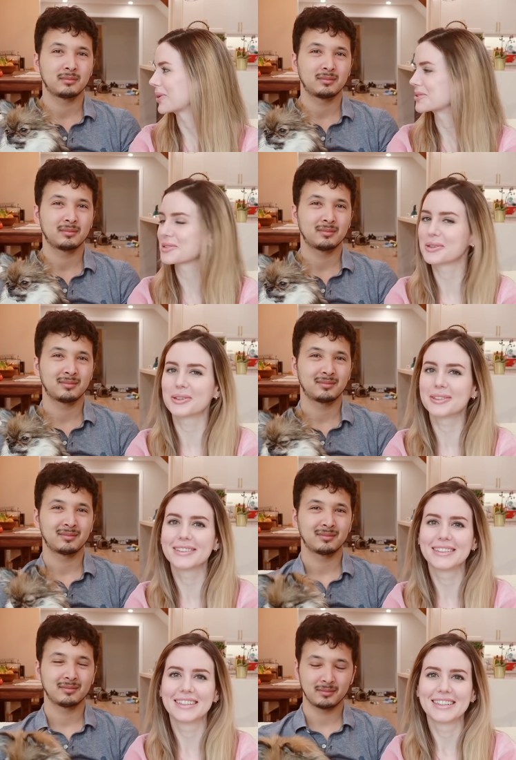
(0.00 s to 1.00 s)
Speaker 1: personal
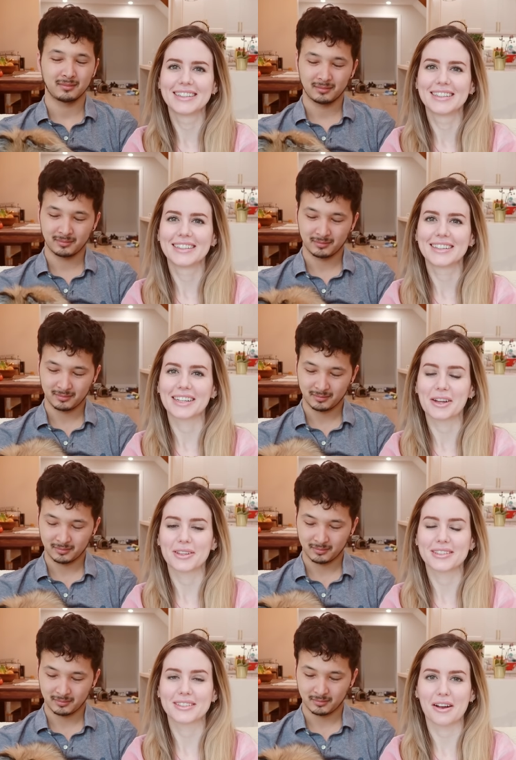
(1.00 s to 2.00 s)
you know,
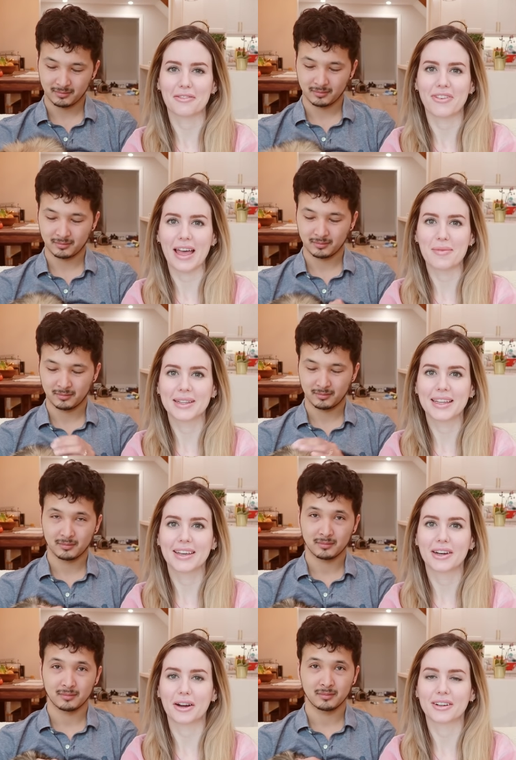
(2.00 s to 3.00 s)
this is our
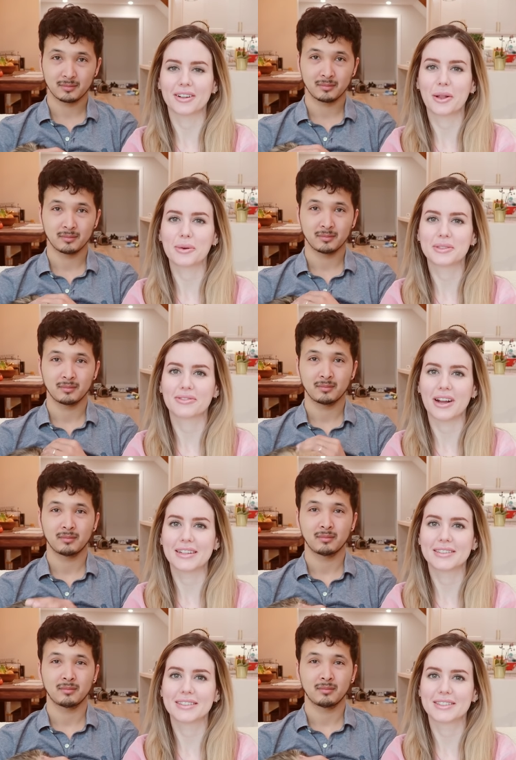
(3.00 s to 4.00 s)
family and our close
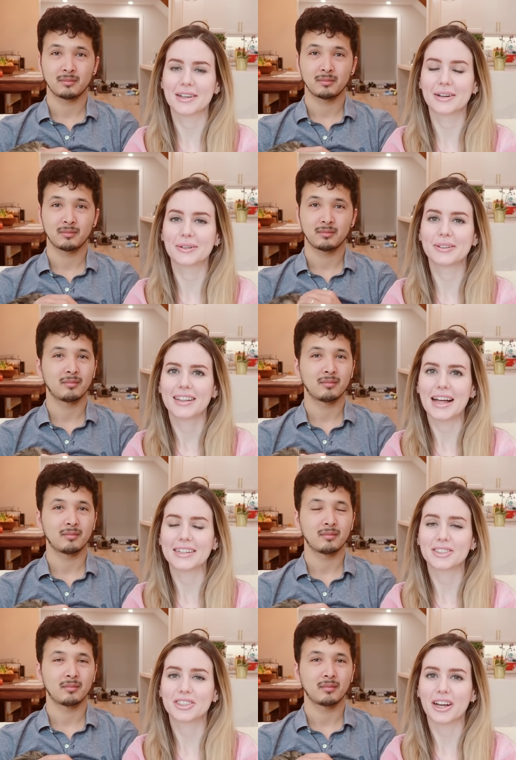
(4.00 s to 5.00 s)
friends, so
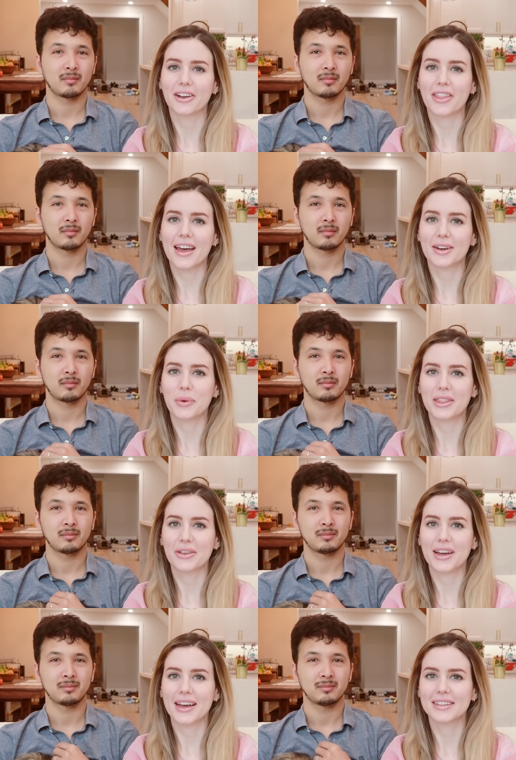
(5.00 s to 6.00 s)
glad to share that with
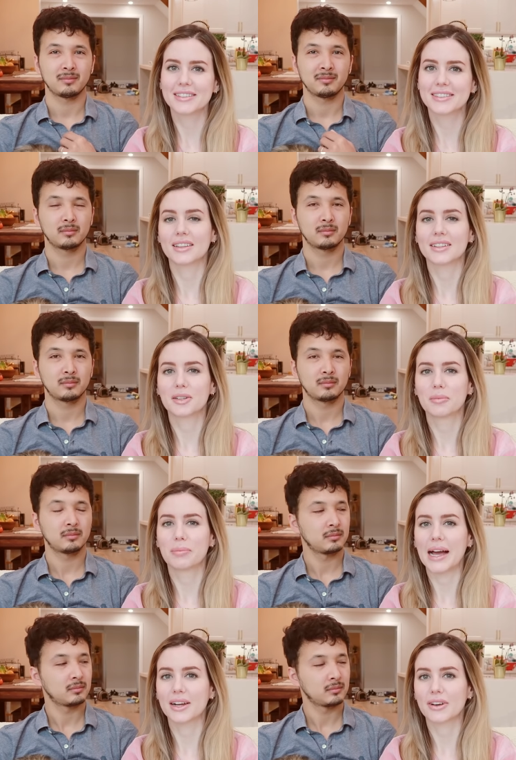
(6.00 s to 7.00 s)
you guys. A little
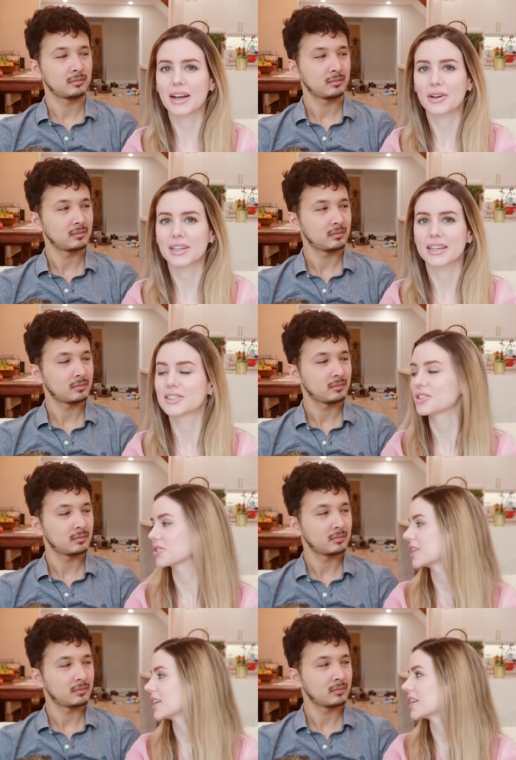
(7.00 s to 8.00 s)
background
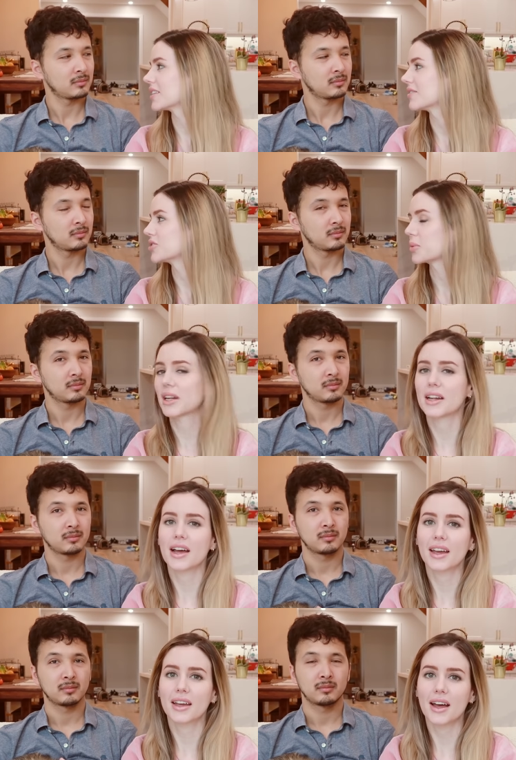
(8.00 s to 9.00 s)
history of Juide and
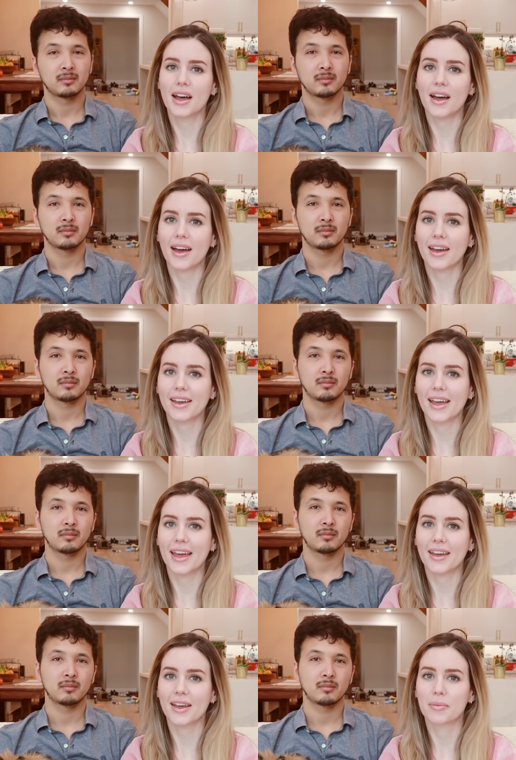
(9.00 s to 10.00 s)
I. I
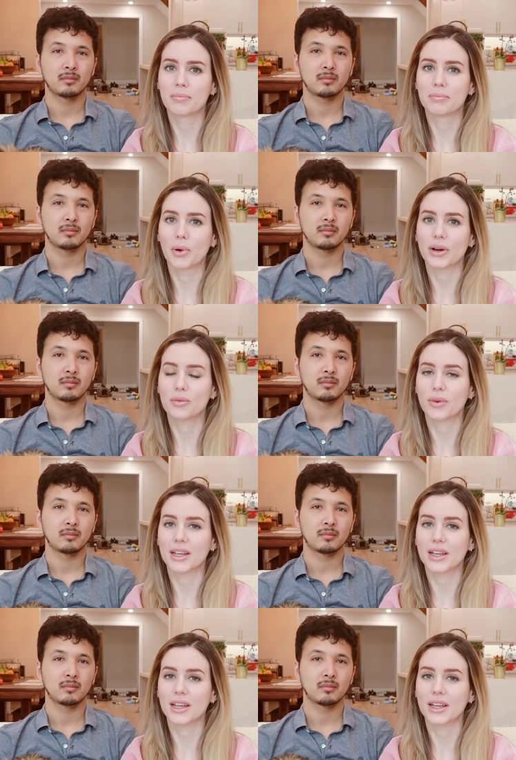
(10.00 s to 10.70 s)
am born and